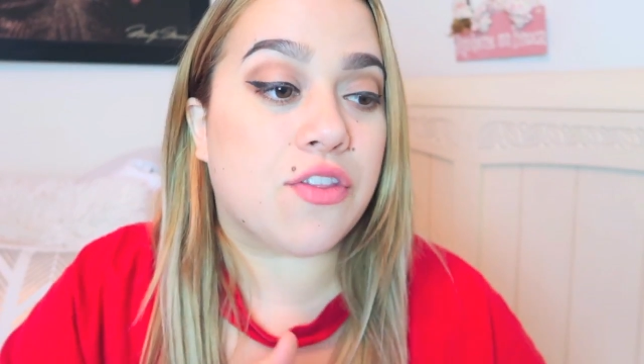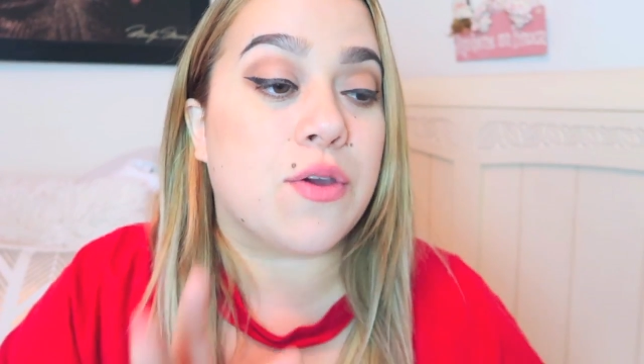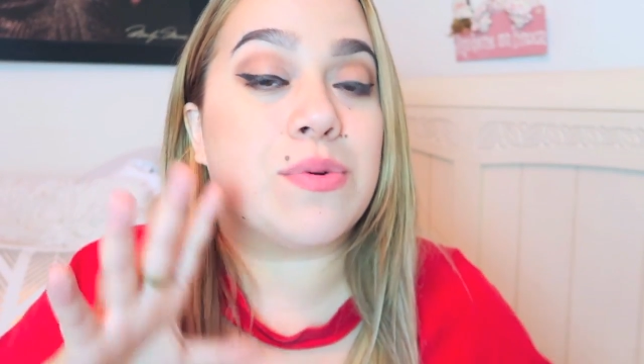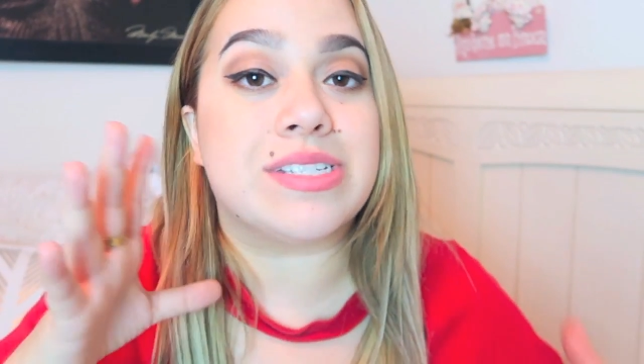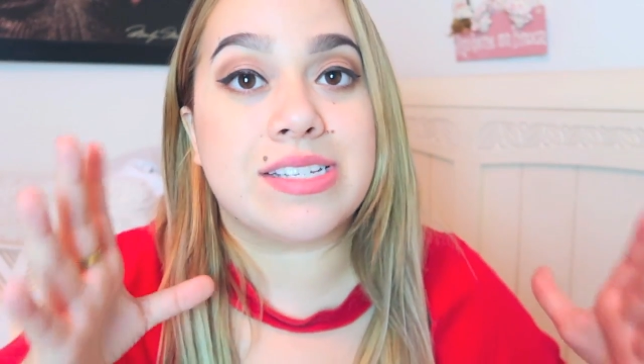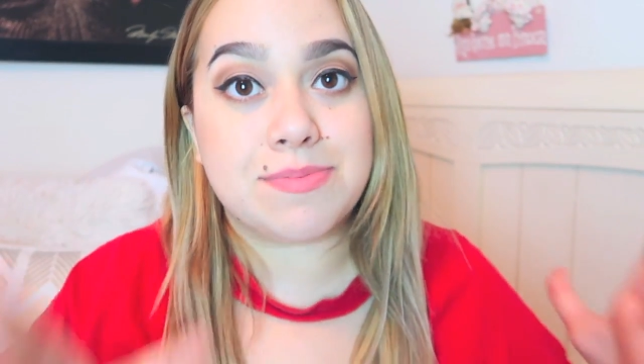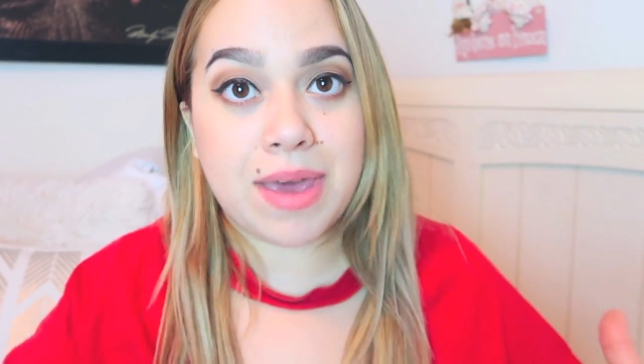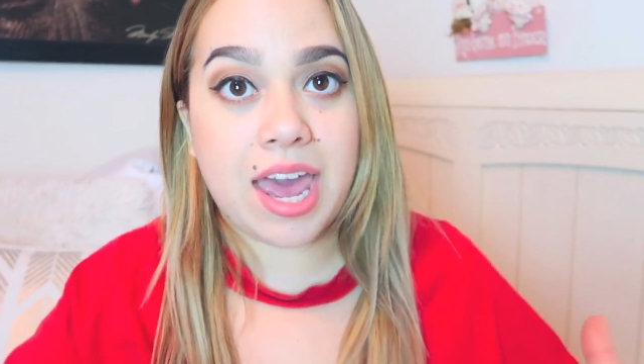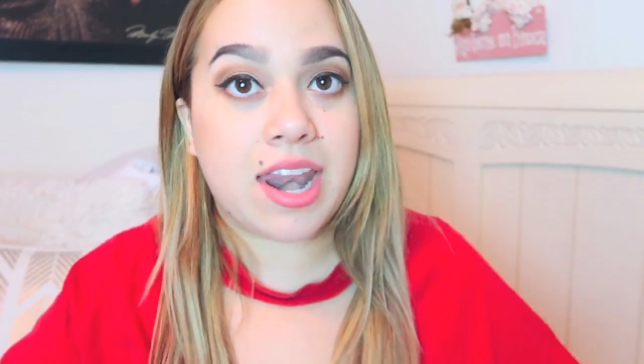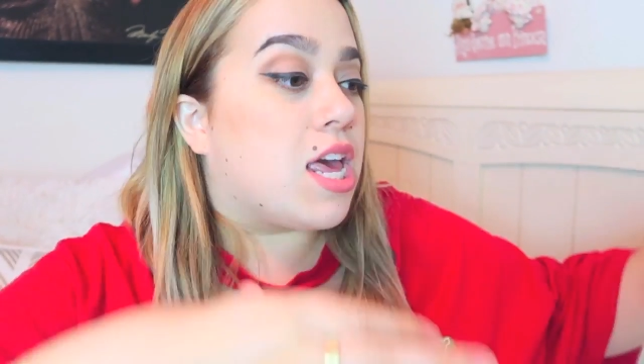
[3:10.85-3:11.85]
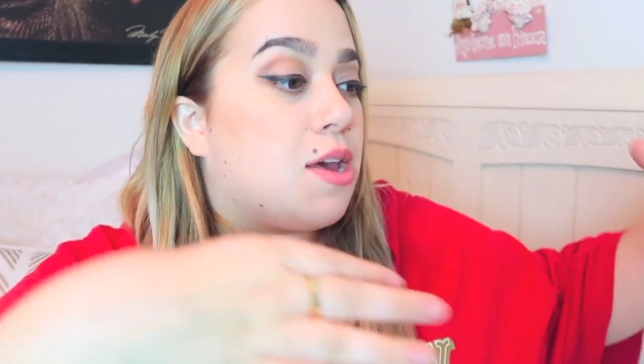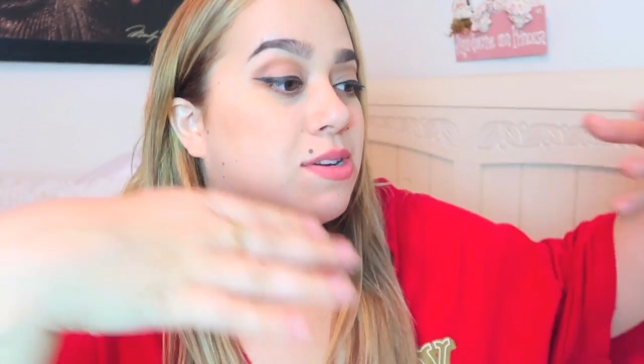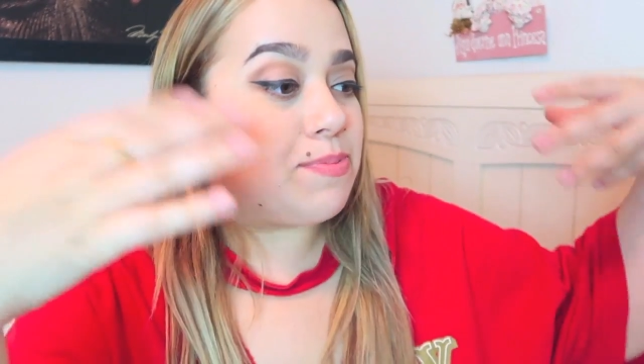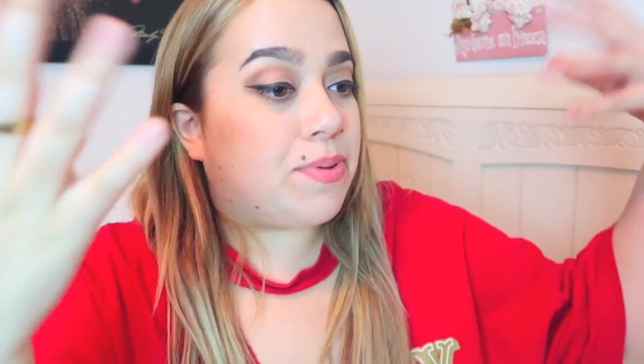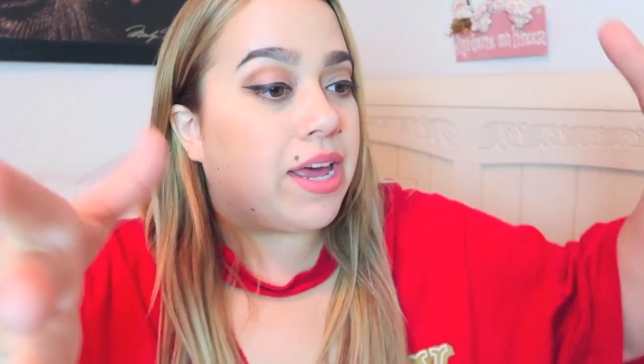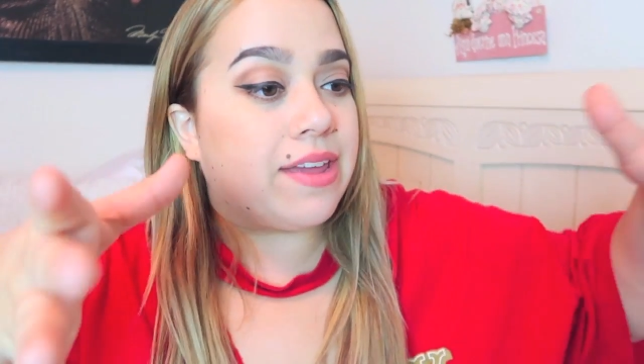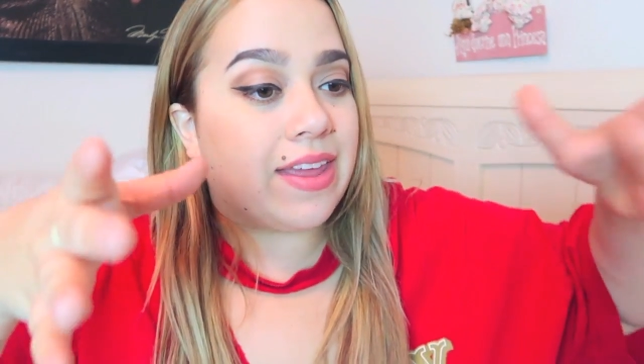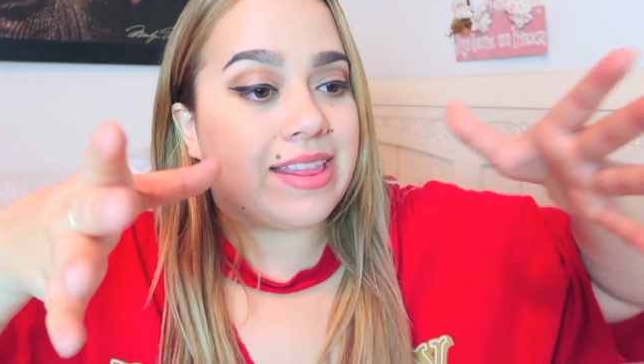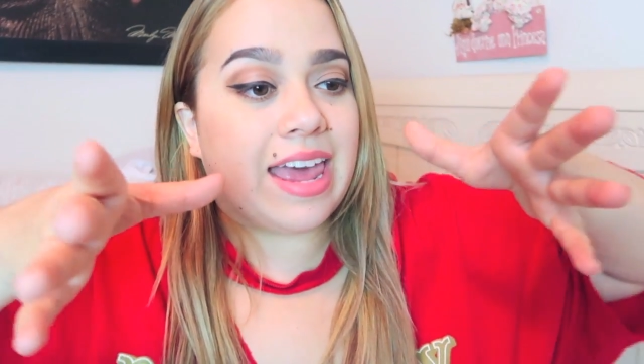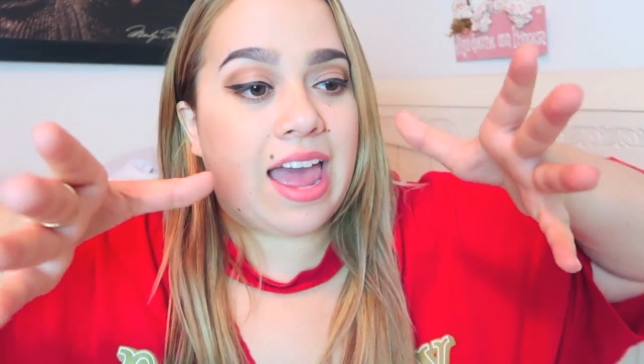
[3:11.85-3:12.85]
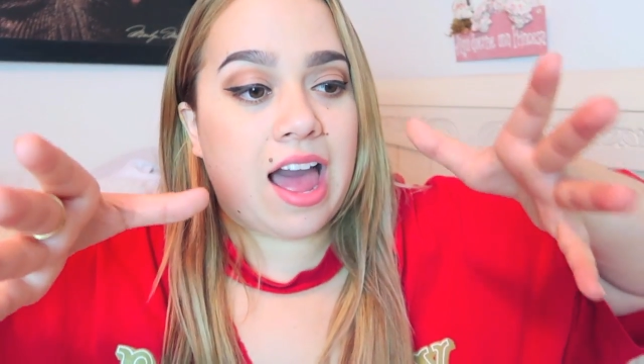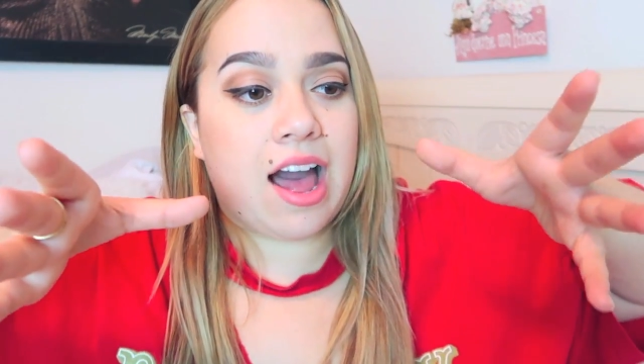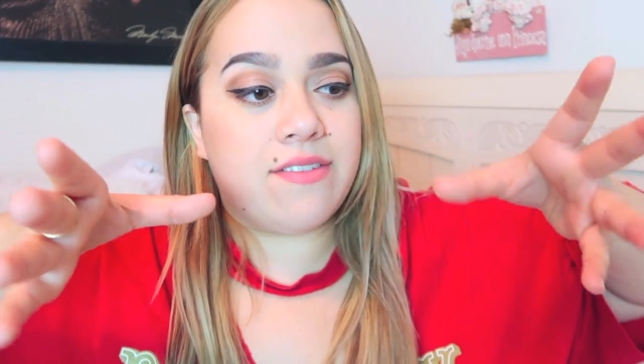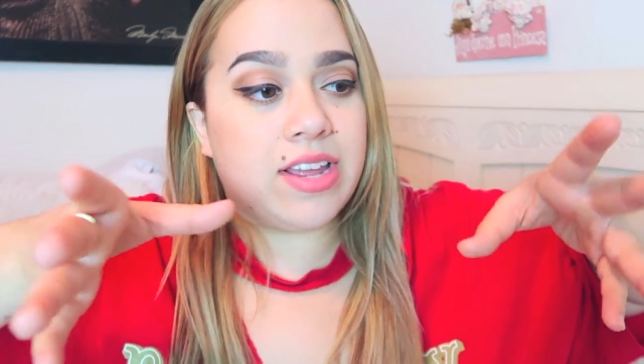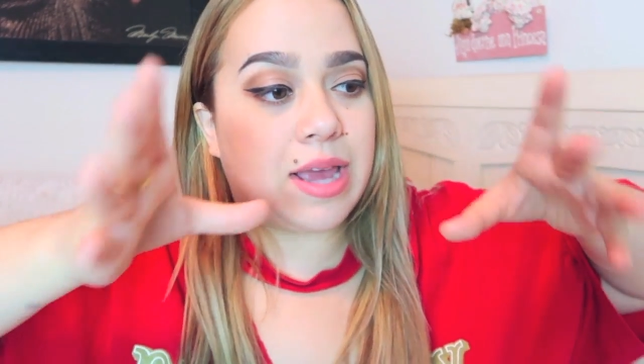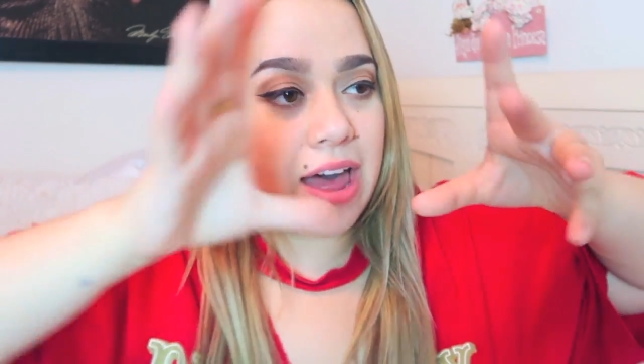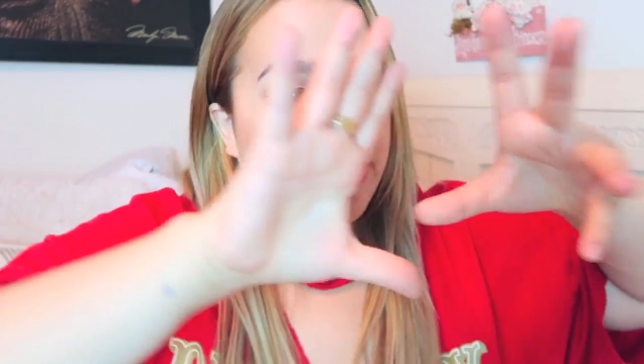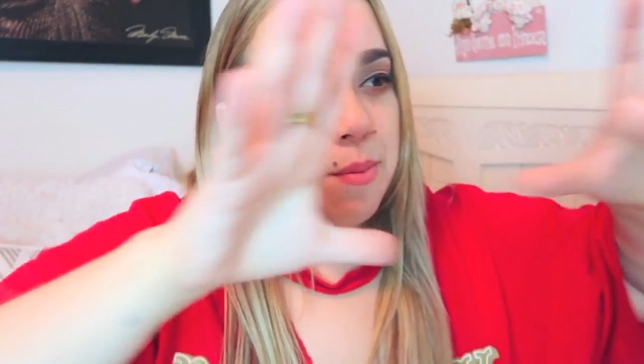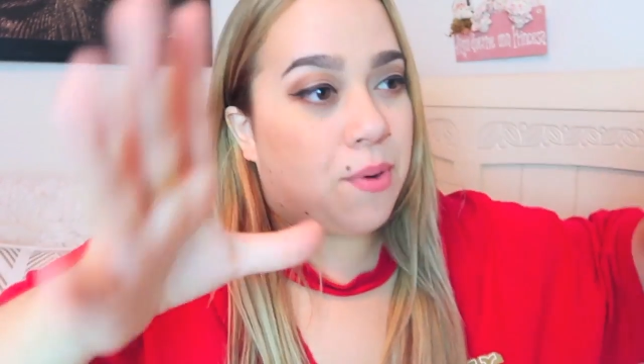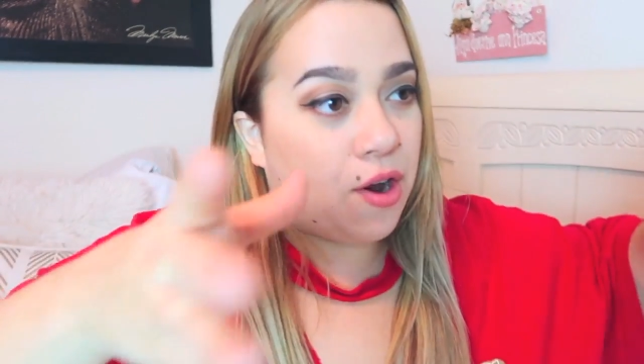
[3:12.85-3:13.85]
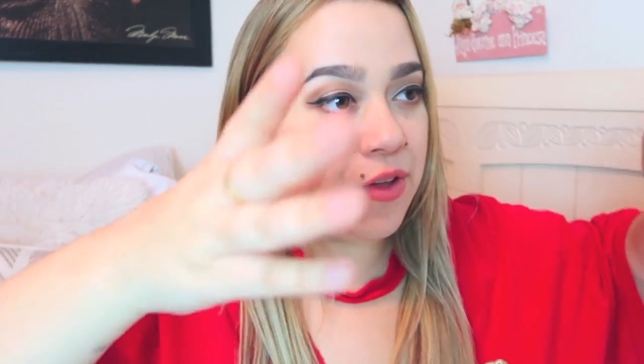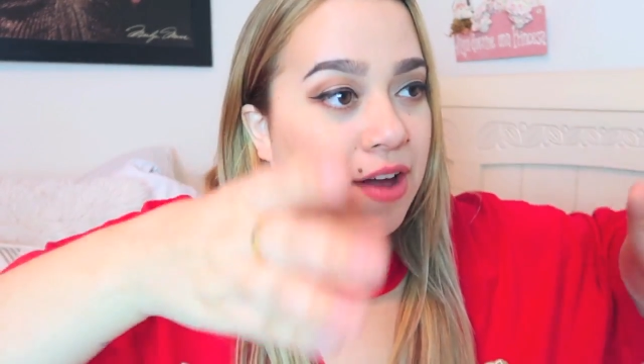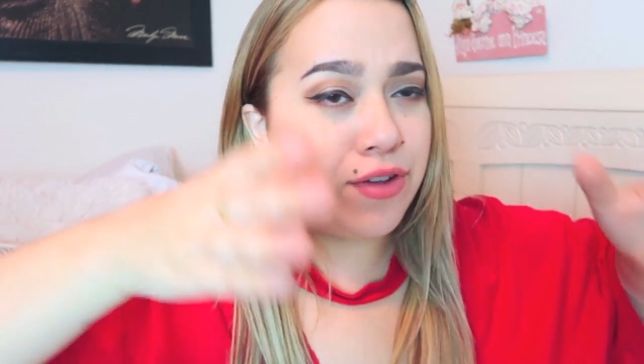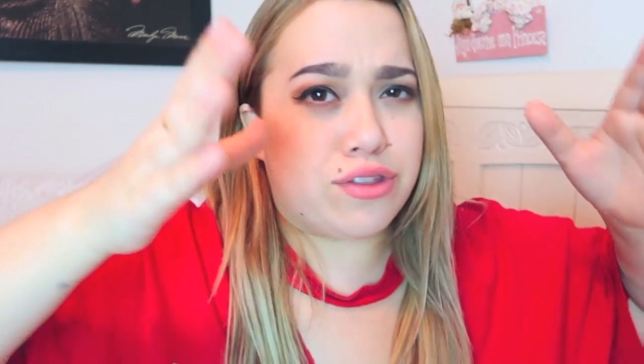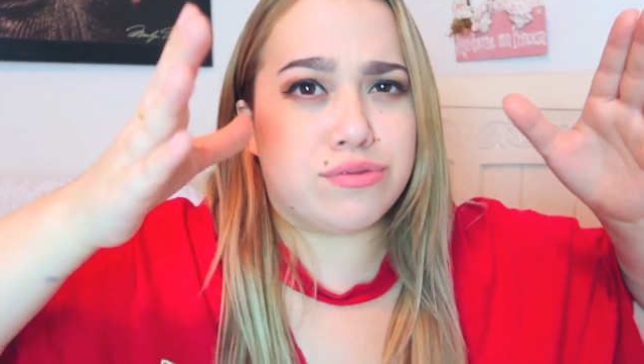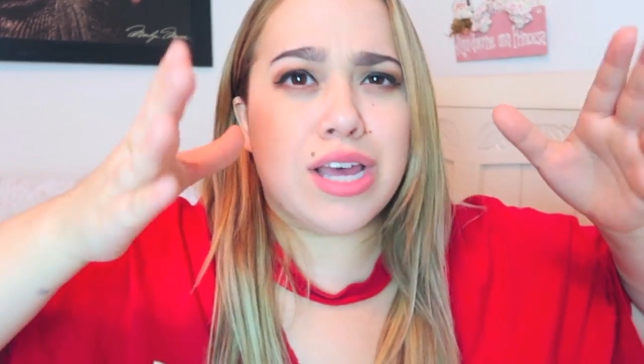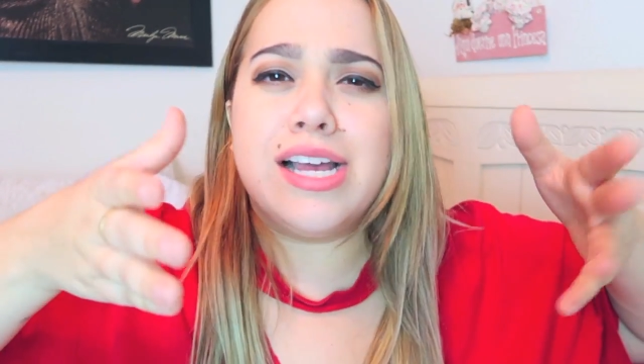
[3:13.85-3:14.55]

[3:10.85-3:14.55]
And there was this man, he was playing like, they have like at the bar, they have like those,